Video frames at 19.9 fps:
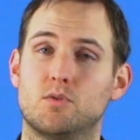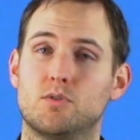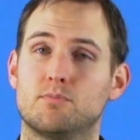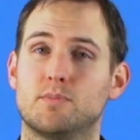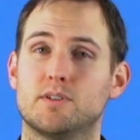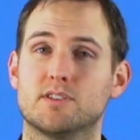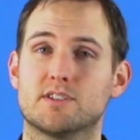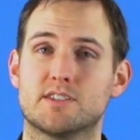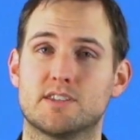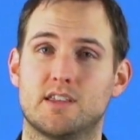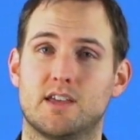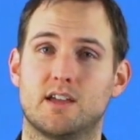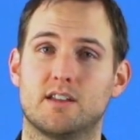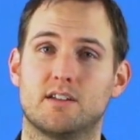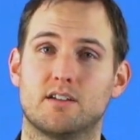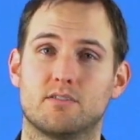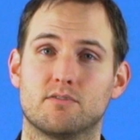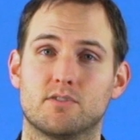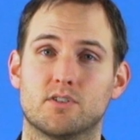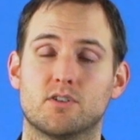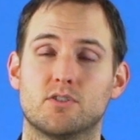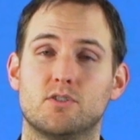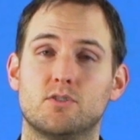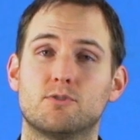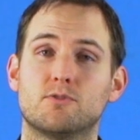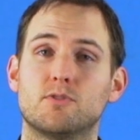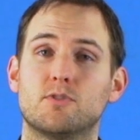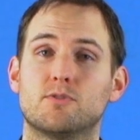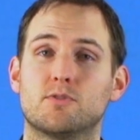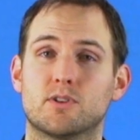movements that are very
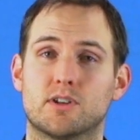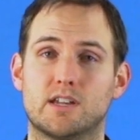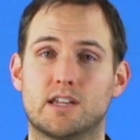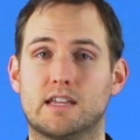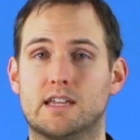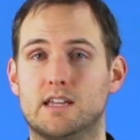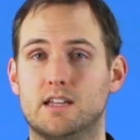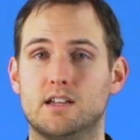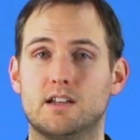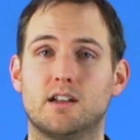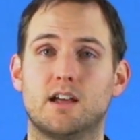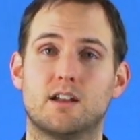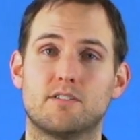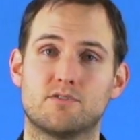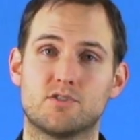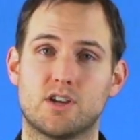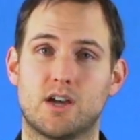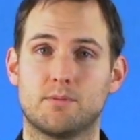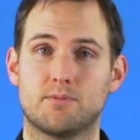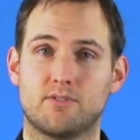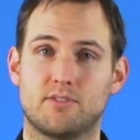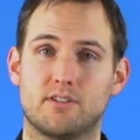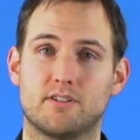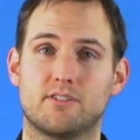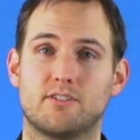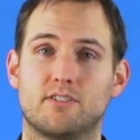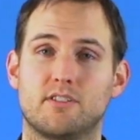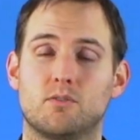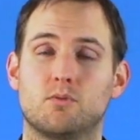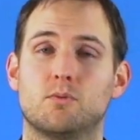useful for getting in and out of
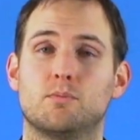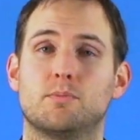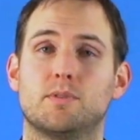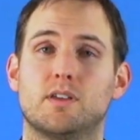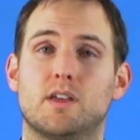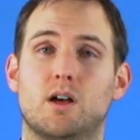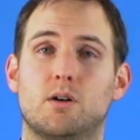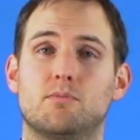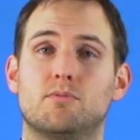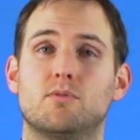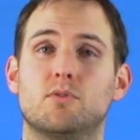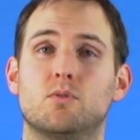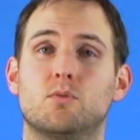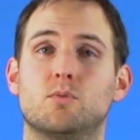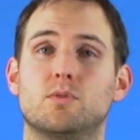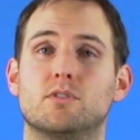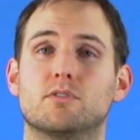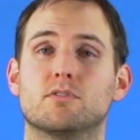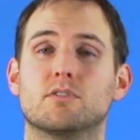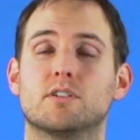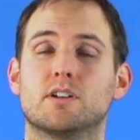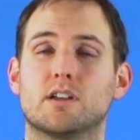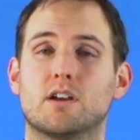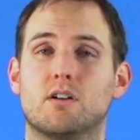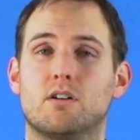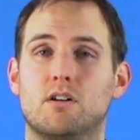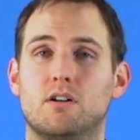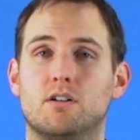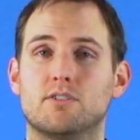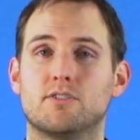chopsticks that will be helpful when you're learning
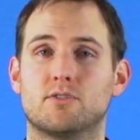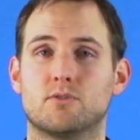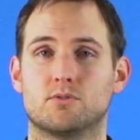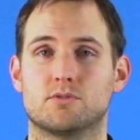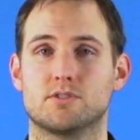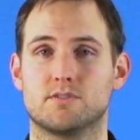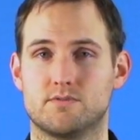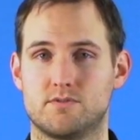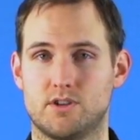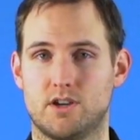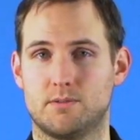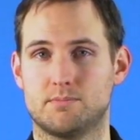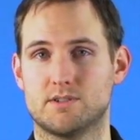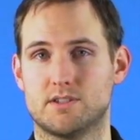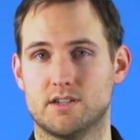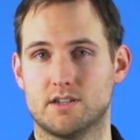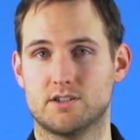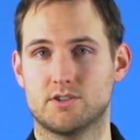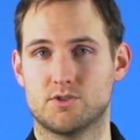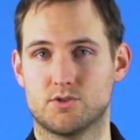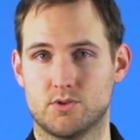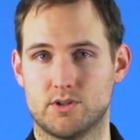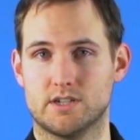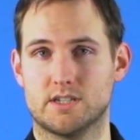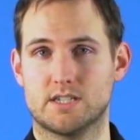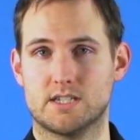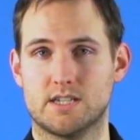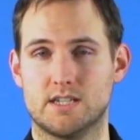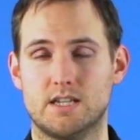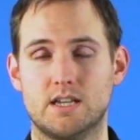all sorts of chopstick
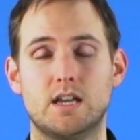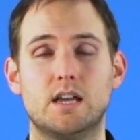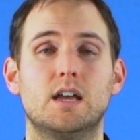tricks.